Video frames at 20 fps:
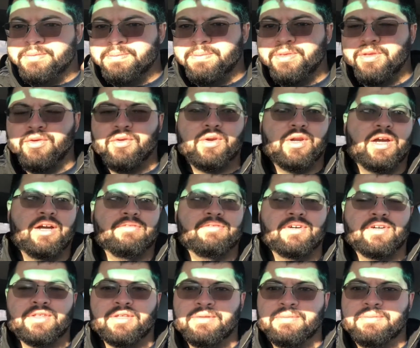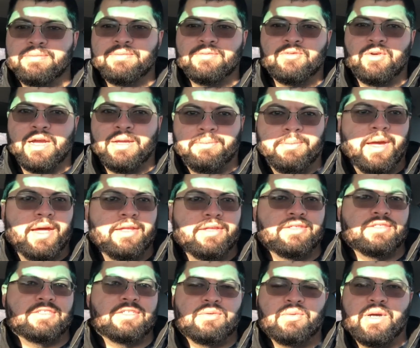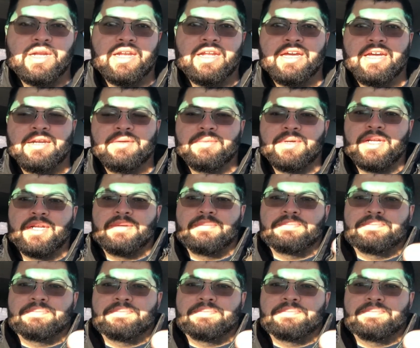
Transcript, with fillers: throwing off all the white balance and whatnot, but um